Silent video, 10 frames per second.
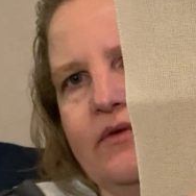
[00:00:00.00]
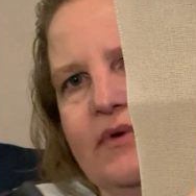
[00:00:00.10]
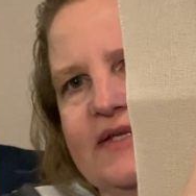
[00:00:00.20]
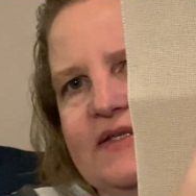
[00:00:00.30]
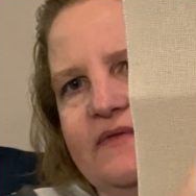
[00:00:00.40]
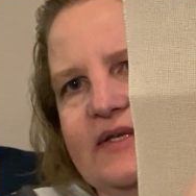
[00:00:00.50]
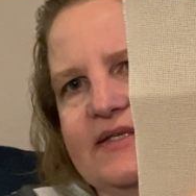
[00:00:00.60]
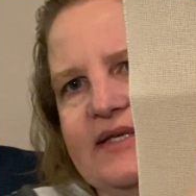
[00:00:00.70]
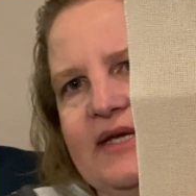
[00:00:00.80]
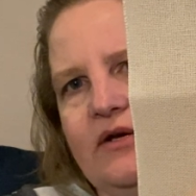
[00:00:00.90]
the rest of
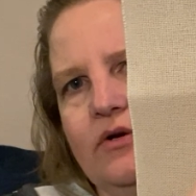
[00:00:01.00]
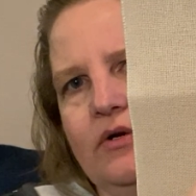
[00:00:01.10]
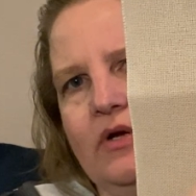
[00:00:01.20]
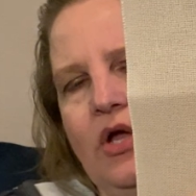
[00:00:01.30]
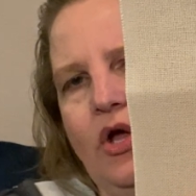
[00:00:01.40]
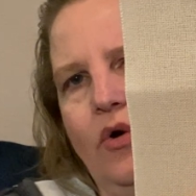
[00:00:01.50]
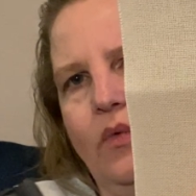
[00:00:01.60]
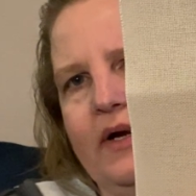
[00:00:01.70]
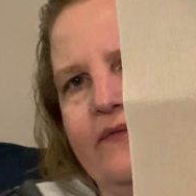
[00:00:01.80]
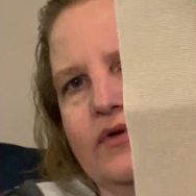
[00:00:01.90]
this here.
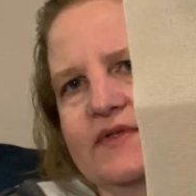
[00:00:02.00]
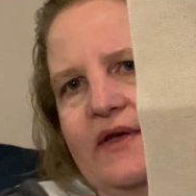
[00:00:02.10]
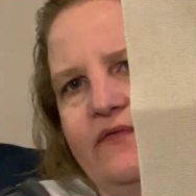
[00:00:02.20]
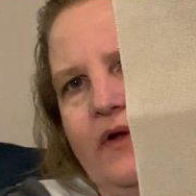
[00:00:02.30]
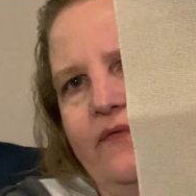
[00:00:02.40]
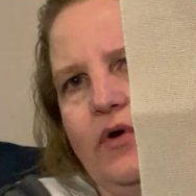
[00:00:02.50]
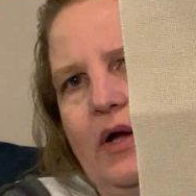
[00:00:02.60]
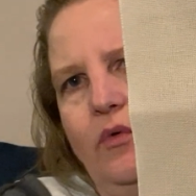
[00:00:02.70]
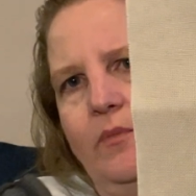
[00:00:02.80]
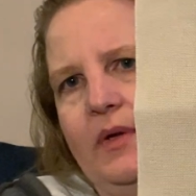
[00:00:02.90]
Whatever is left over, I
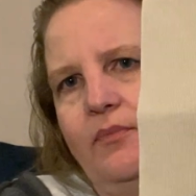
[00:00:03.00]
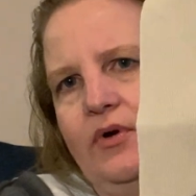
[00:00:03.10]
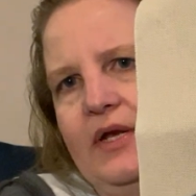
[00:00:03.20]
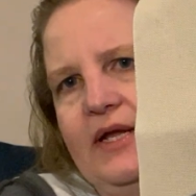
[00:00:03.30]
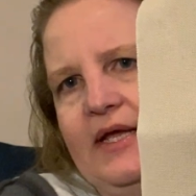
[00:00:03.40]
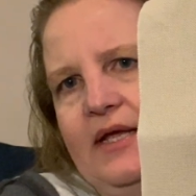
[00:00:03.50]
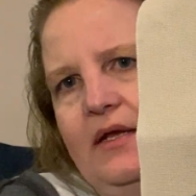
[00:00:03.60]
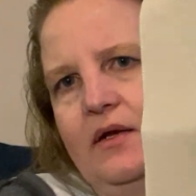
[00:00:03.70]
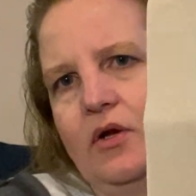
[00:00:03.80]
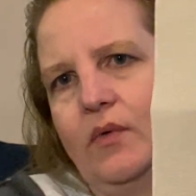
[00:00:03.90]
will be putting
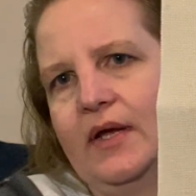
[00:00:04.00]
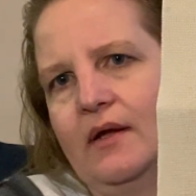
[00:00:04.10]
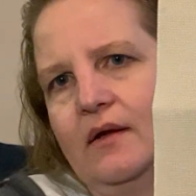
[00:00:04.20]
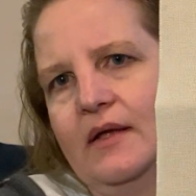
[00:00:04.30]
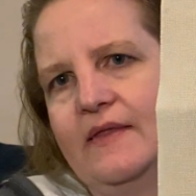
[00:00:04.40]
in, going in